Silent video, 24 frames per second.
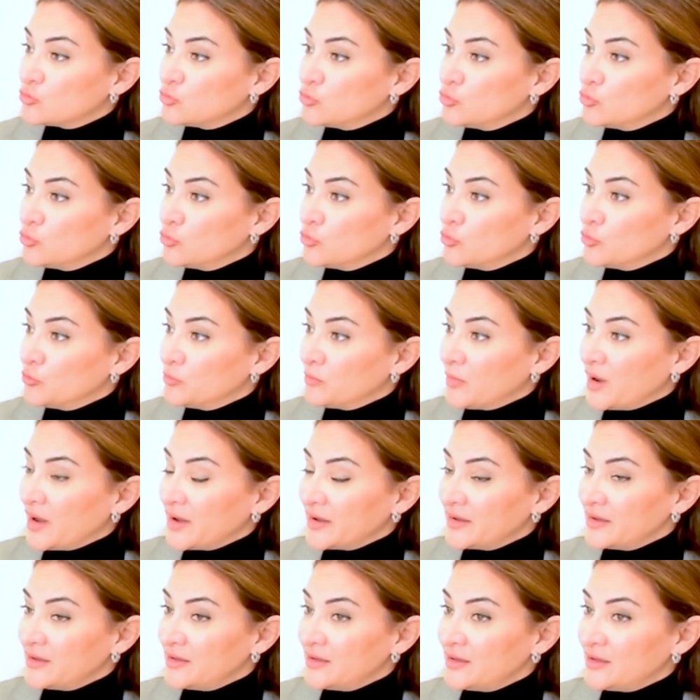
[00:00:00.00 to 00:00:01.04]
to
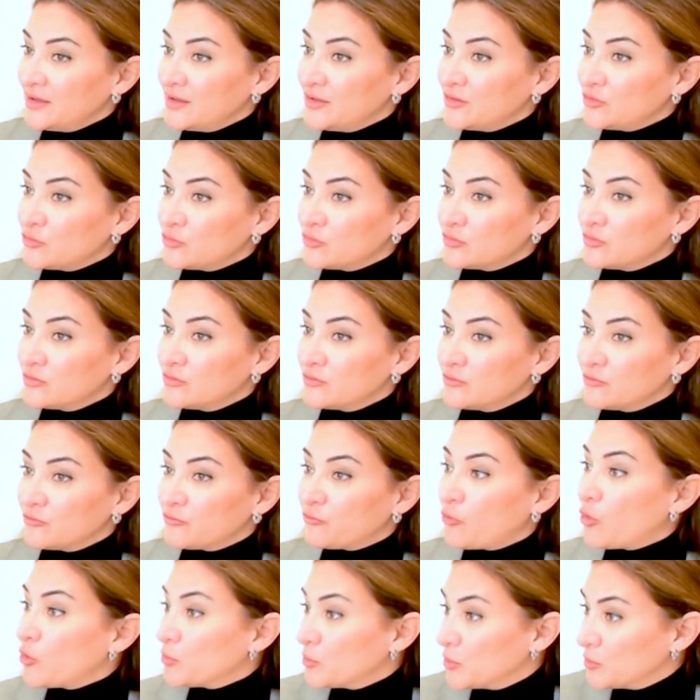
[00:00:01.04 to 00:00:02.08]
my
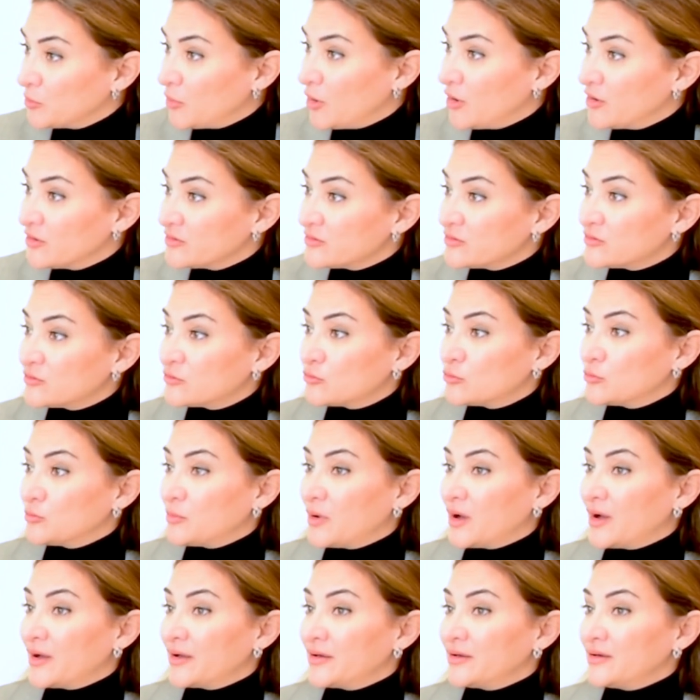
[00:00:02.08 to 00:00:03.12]
former boss, to
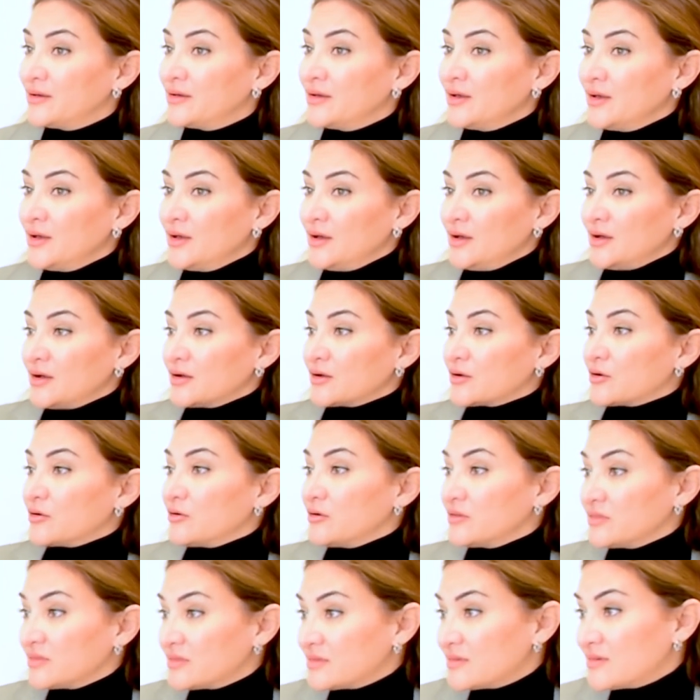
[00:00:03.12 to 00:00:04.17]
my
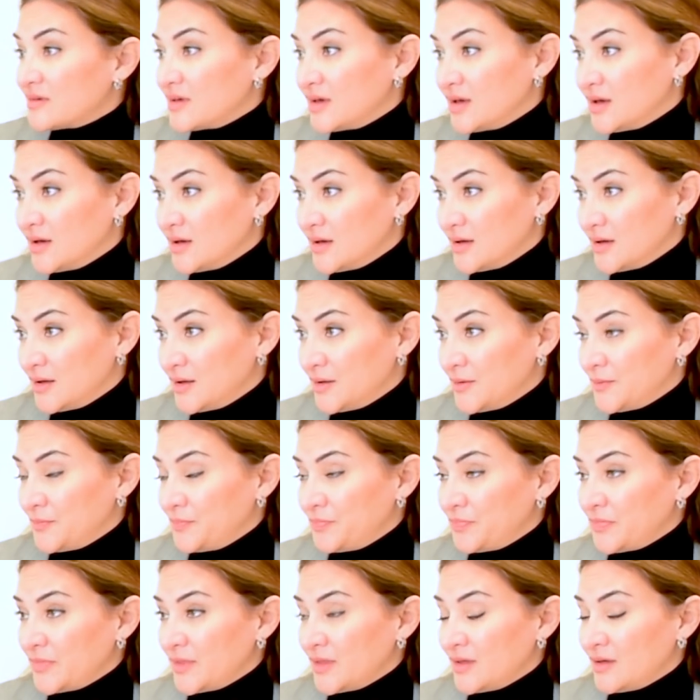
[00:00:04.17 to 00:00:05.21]
current
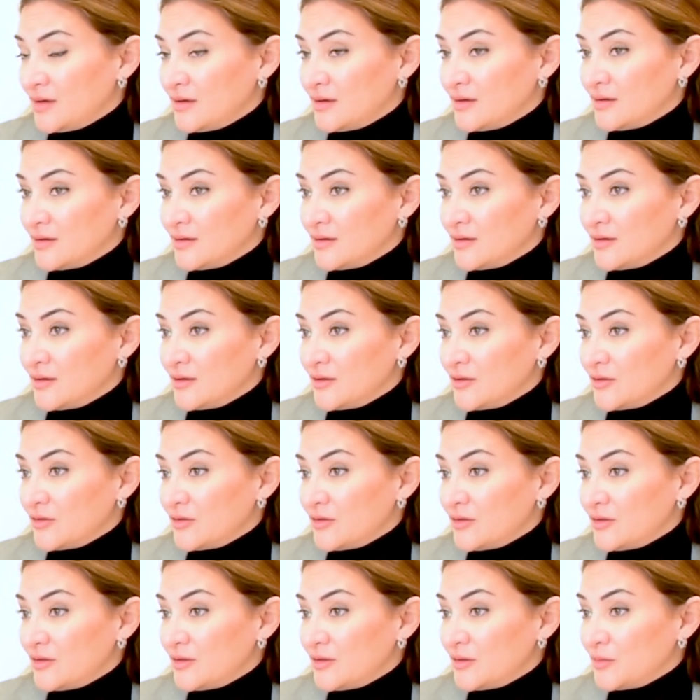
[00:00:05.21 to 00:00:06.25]
um,
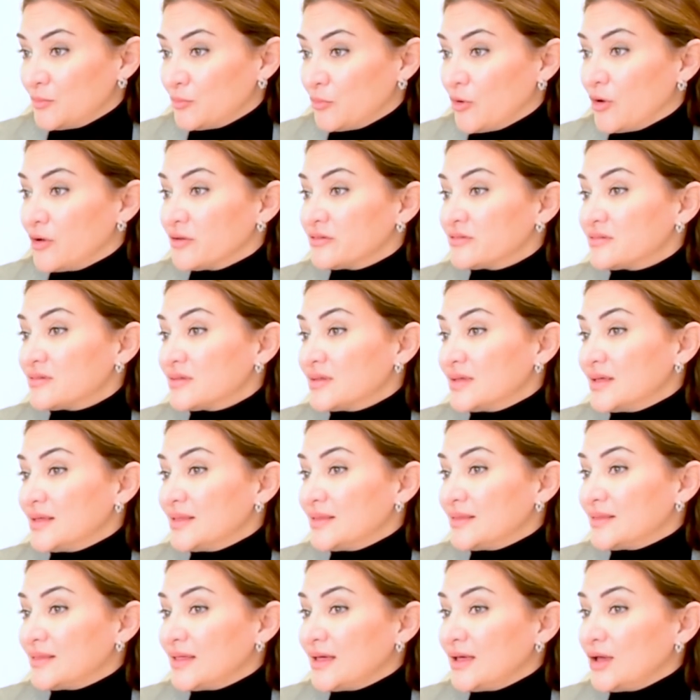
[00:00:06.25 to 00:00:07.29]
uh, boss,
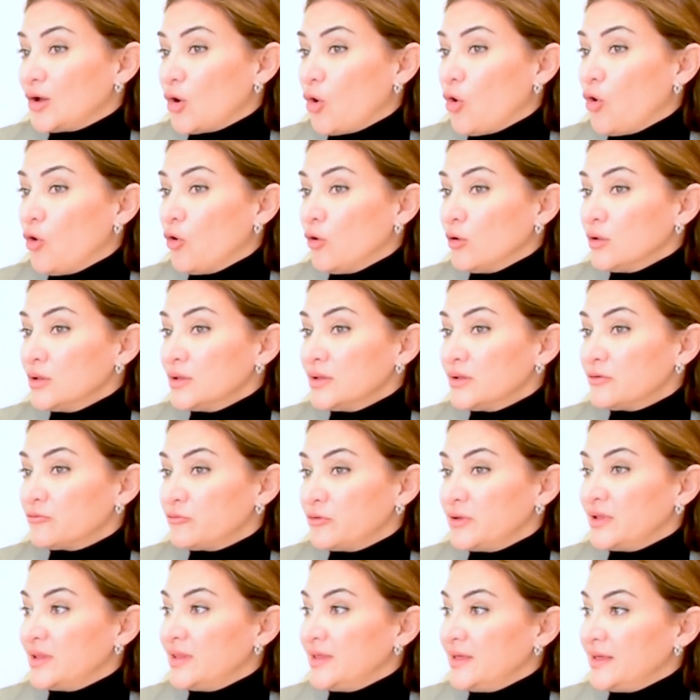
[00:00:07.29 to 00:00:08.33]
they all
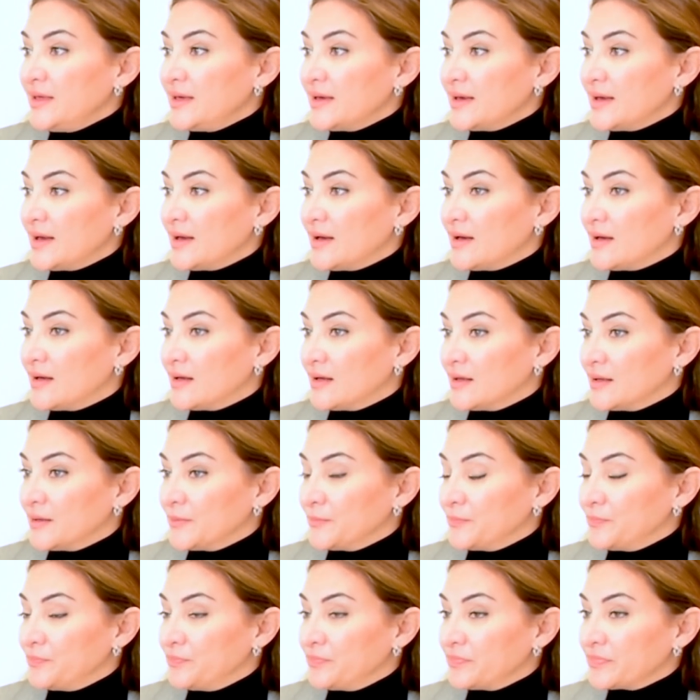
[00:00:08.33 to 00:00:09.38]
really um,
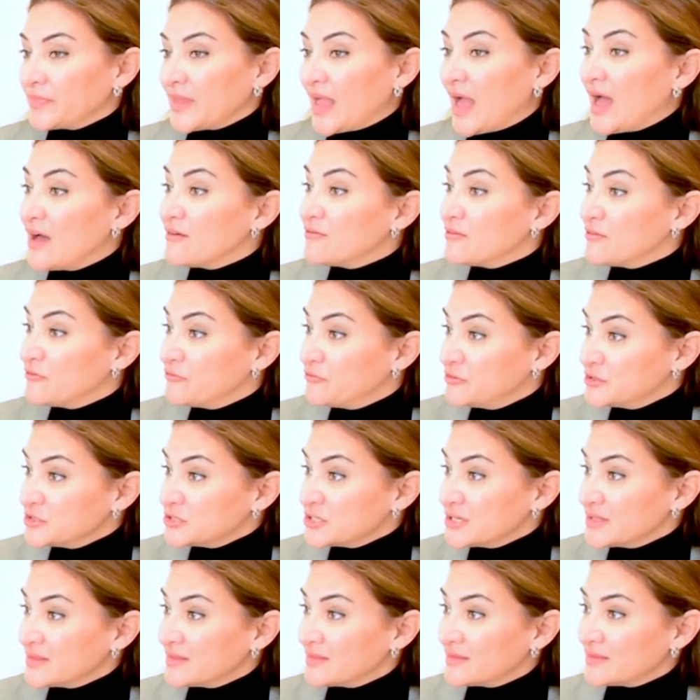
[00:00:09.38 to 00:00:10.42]
have a
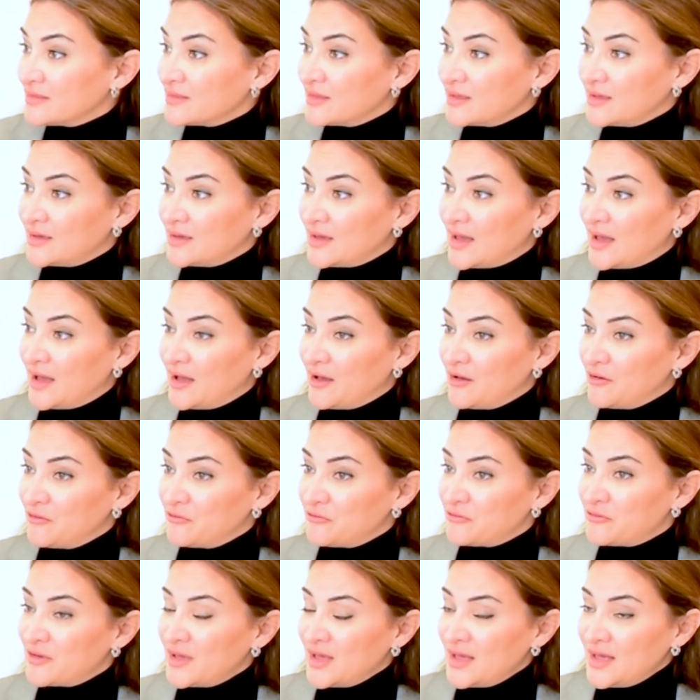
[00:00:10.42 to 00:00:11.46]
vision. They mm. have
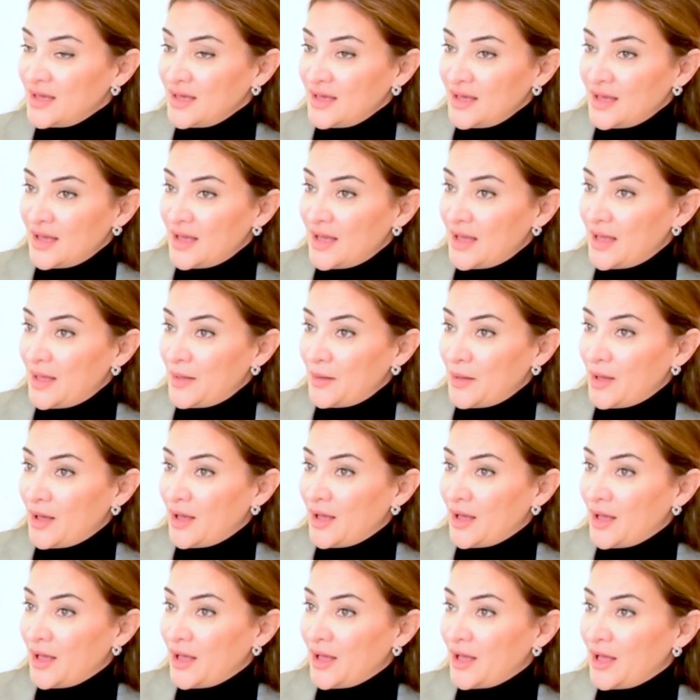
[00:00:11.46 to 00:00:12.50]

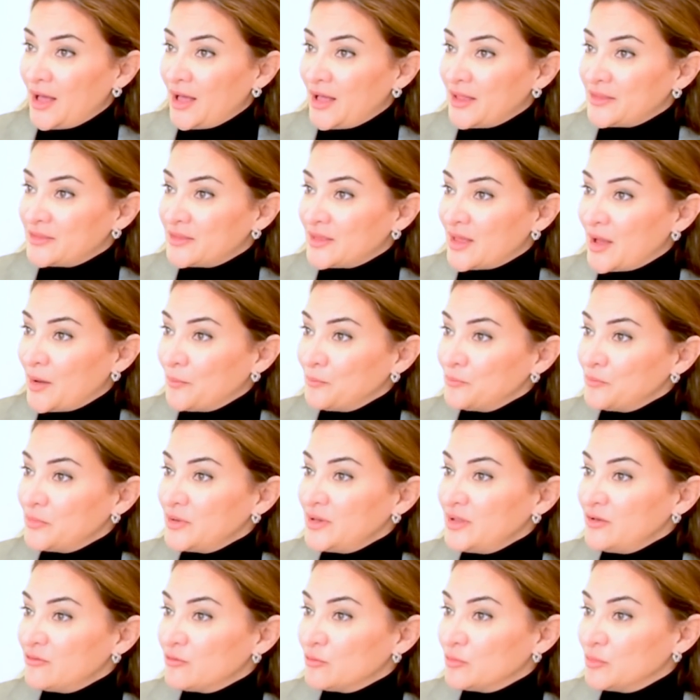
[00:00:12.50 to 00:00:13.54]
uh, an
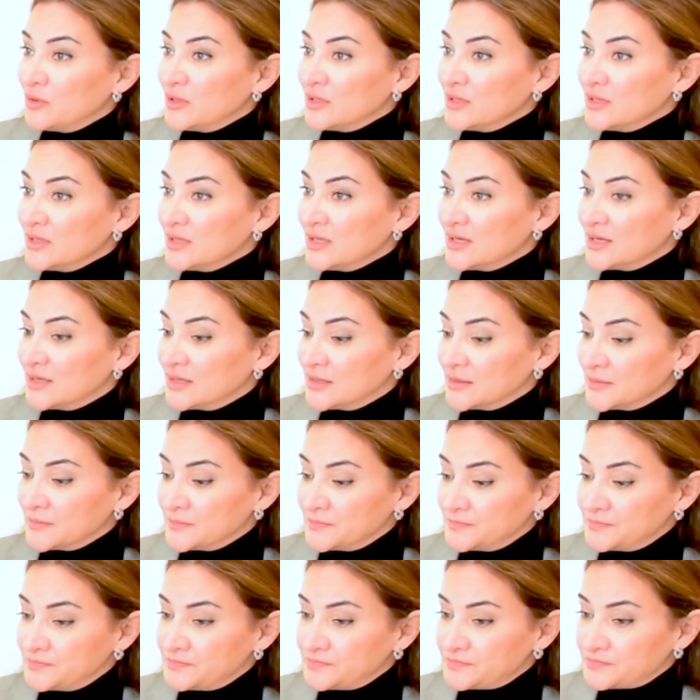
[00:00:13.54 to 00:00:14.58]
unbelievable
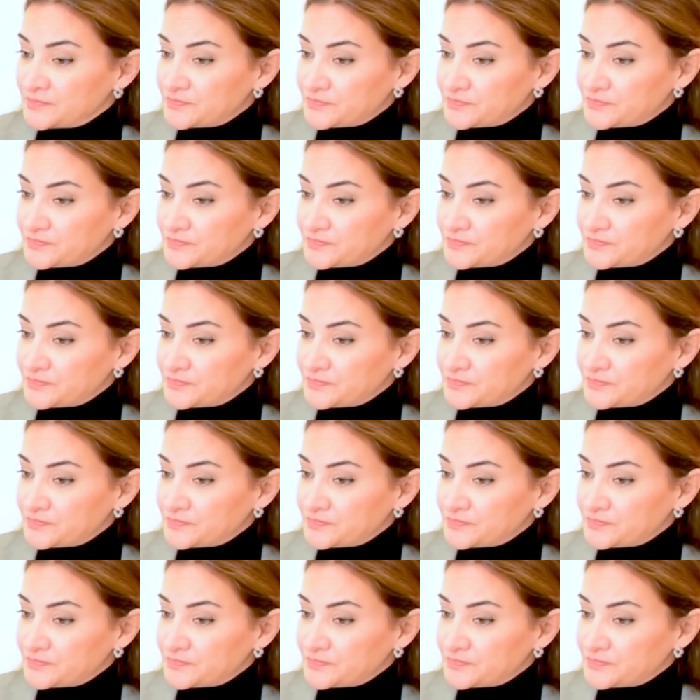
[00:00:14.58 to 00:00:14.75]
um,